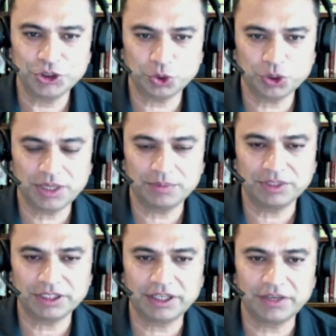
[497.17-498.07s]
show them
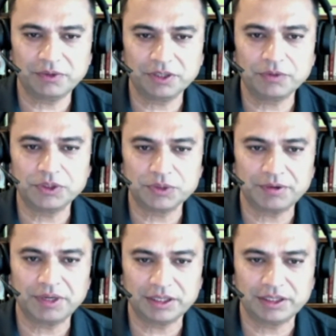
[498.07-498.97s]
the great work which we have done